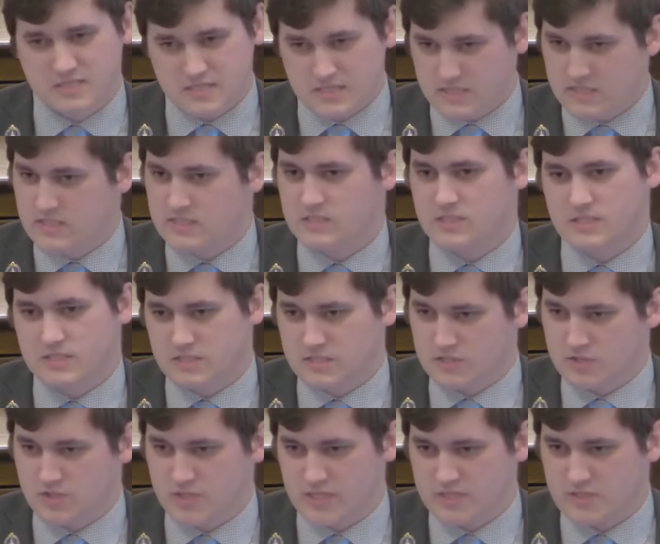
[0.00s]
the statistics
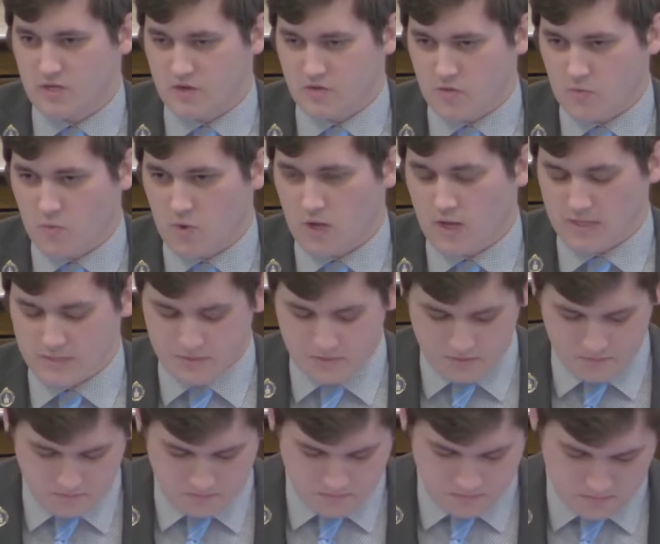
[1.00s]
suggest
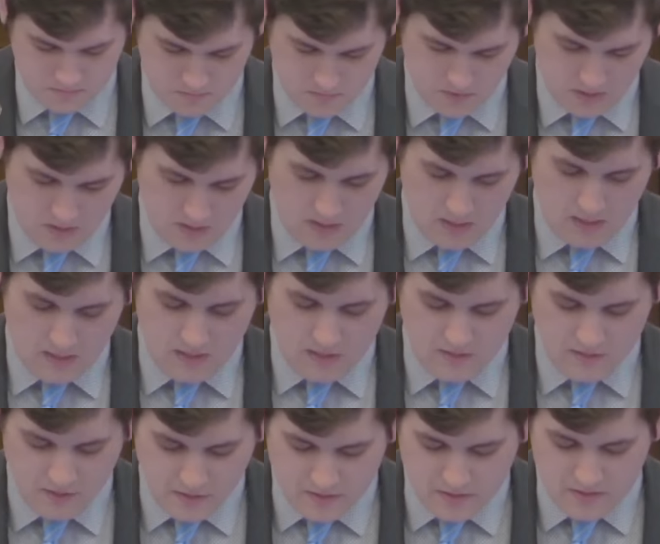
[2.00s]
otherwise.
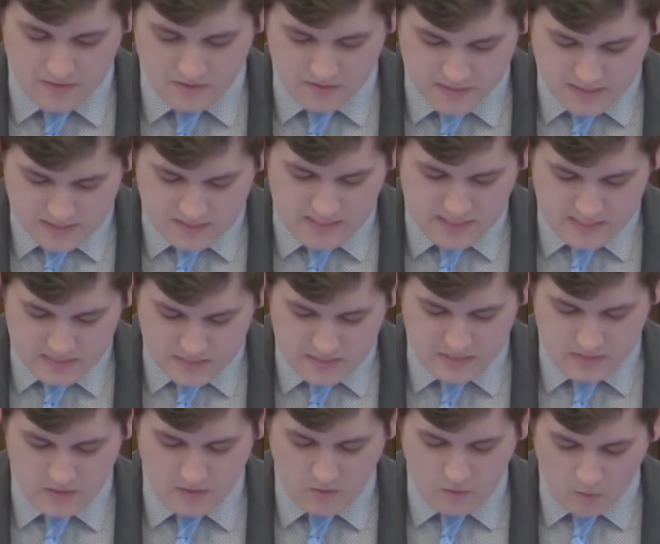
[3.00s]
This
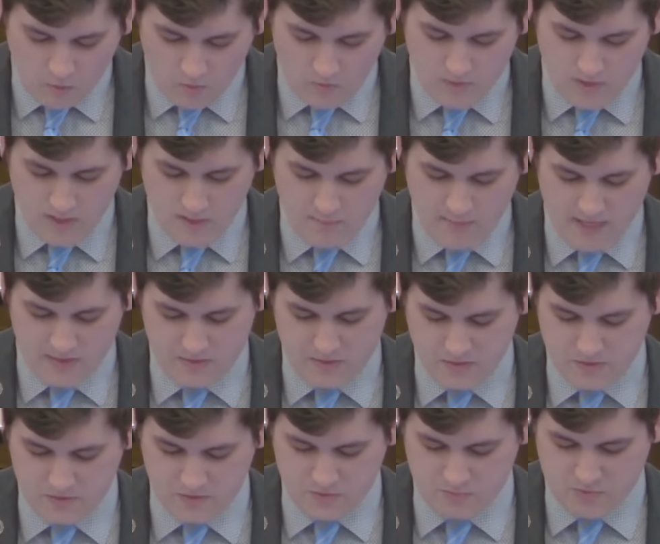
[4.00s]
isn't only about
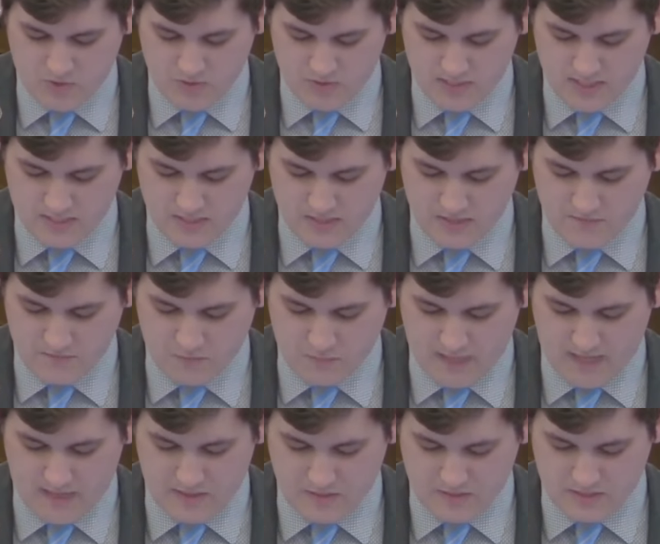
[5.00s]
students protesting for
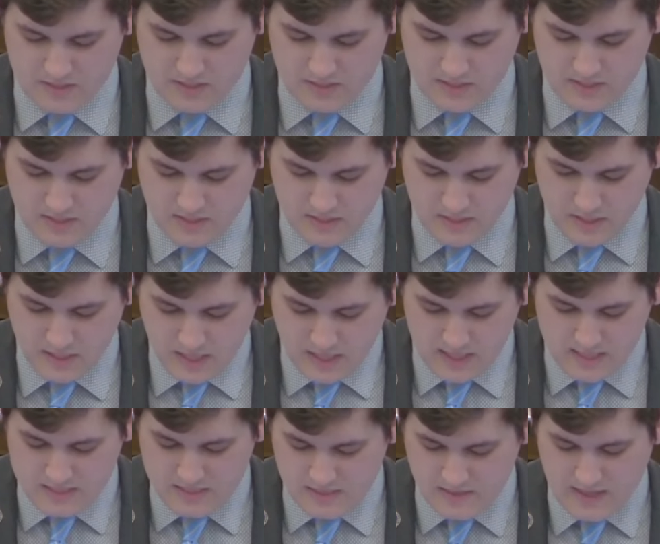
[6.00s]
Palestine,
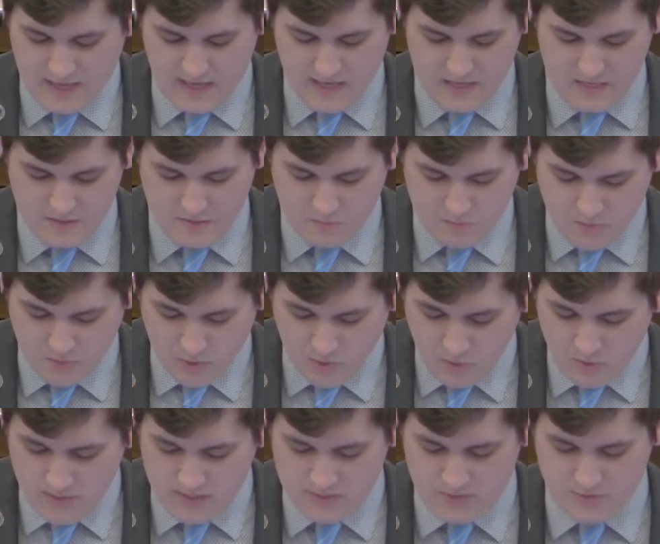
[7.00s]
and to that end,
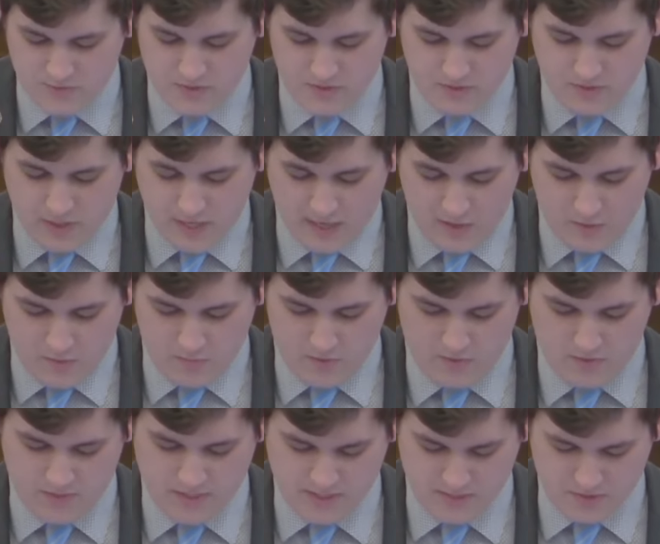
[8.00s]
pro-Israel
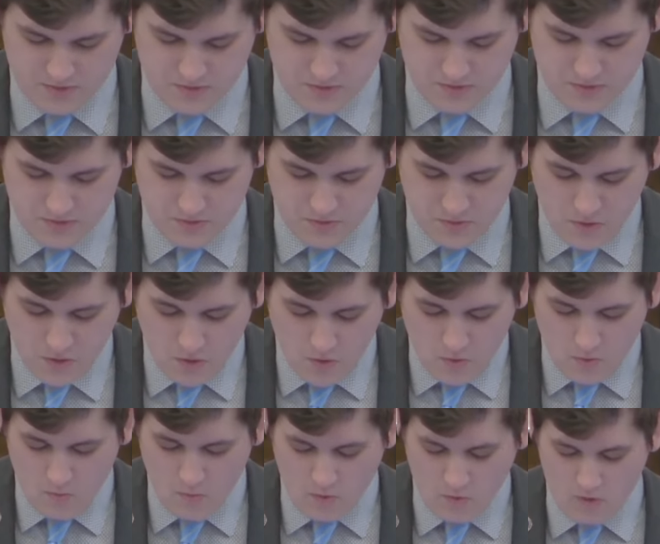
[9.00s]
counter-protesters,
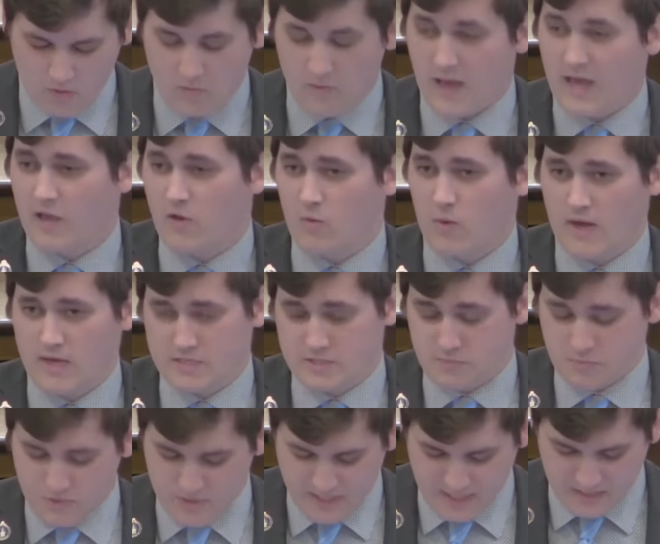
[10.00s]
who are
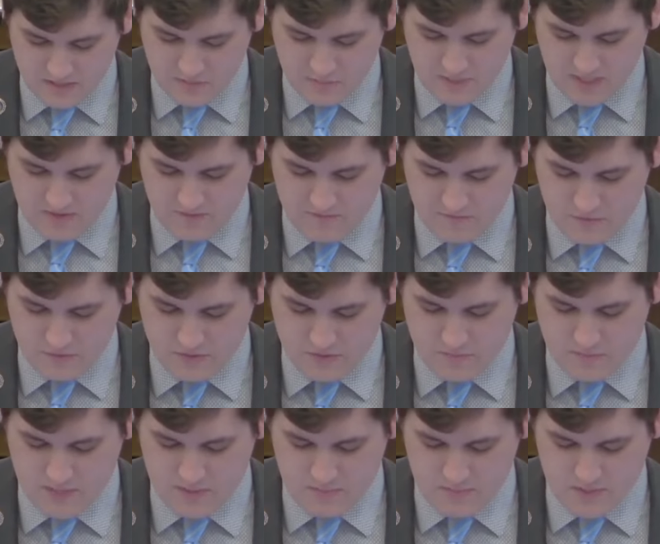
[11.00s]
likewise protected by the First
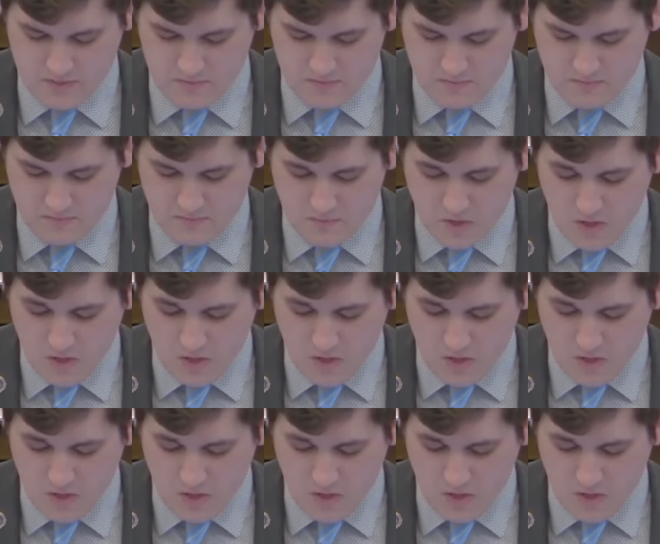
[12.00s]
Amendment,